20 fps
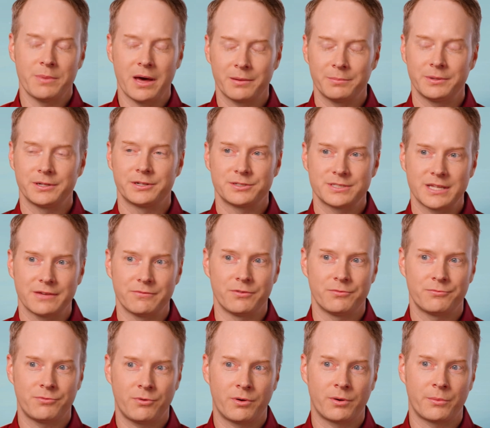Model Builder
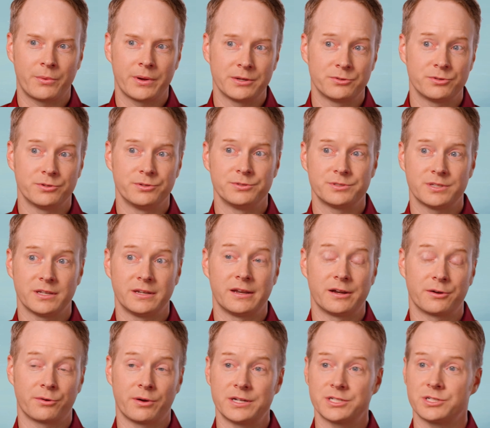7.4, we introduced an
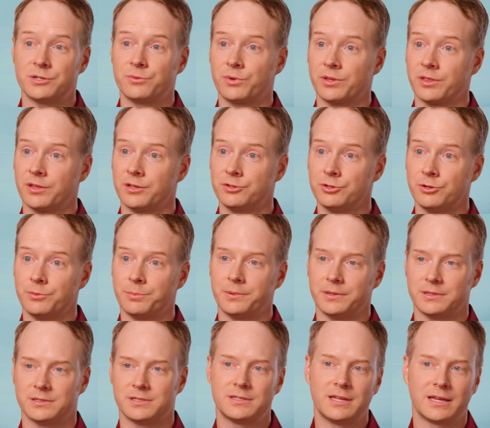integration with Hadoop
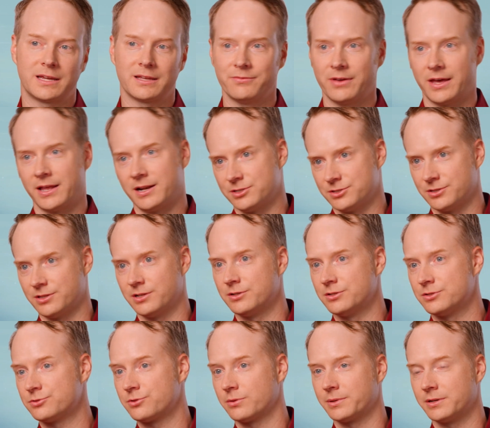and to take advantage of the
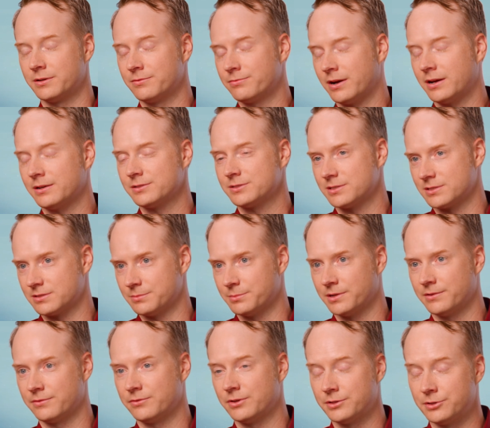distributed file system
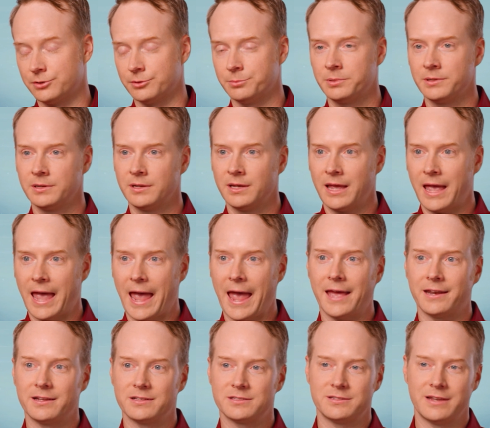of Hadoop
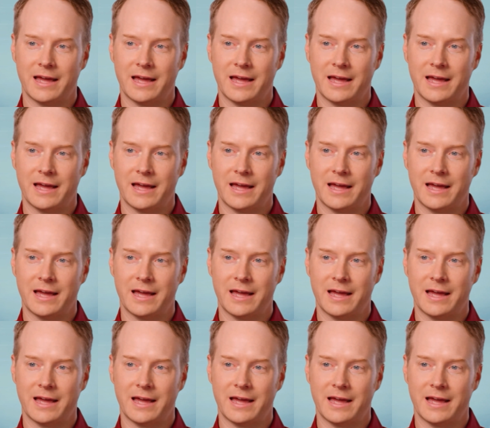and its